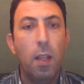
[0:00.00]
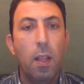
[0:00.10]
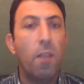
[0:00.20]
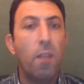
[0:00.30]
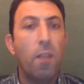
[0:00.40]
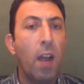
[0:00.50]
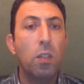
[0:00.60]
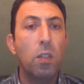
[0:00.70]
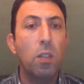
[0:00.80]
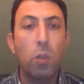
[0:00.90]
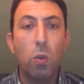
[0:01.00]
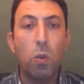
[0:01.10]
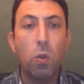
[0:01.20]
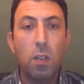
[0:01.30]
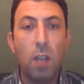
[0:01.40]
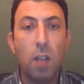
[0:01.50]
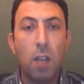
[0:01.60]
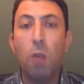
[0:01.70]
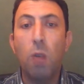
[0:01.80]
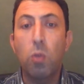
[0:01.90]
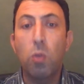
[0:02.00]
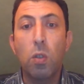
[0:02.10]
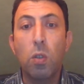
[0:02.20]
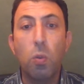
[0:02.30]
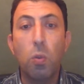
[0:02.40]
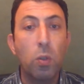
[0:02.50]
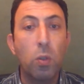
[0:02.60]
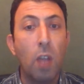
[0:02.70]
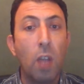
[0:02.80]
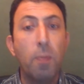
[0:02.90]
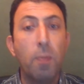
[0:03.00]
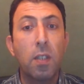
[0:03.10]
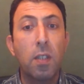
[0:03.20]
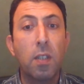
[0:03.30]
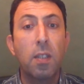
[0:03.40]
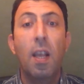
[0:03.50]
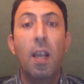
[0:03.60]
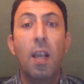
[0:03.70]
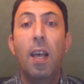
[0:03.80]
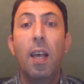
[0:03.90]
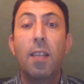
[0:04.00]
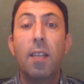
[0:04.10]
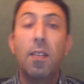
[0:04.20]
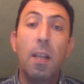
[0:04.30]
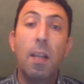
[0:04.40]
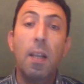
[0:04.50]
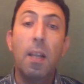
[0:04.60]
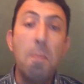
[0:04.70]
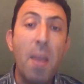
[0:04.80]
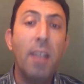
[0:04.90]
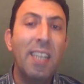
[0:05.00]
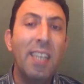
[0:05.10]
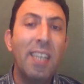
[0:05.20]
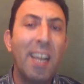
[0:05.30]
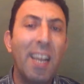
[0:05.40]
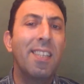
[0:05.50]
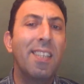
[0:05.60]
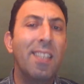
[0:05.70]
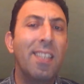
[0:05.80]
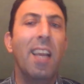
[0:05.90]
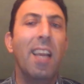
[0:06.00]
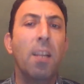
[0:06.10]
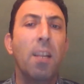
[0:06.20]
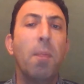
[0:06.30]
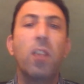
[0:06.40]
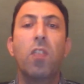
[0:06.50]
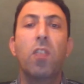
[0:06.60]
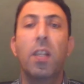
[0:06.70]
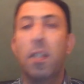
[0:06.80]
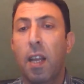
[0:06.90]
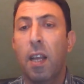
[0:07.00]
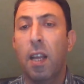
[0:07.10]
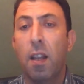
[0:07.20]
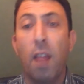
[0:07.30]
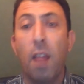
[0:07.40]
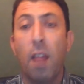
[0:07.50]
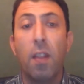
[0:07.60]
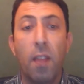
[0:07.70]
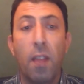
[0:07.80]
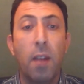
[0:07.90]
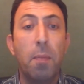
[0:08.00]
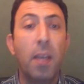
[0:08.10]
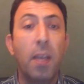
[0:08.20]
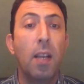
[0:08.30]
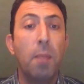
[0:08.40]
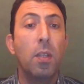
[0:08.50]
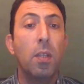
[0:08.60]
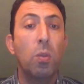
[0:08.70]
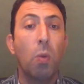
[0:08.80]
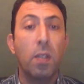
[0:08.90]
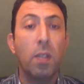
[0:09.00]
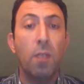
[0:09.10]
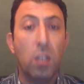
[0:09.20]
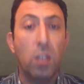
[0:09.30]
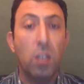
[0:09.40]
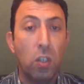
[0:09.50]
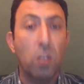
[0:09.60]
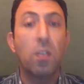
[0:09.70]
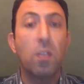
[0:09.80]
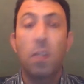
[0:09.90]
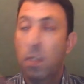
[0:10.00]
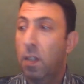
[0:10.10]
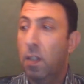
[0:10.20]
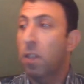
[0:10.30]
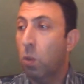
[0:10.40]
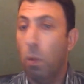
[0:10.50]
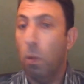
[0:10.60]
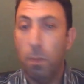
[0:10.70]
The variety of sources allows students to pursue subjects in much greater detail, rather than being limited to whatever the teacher sends home.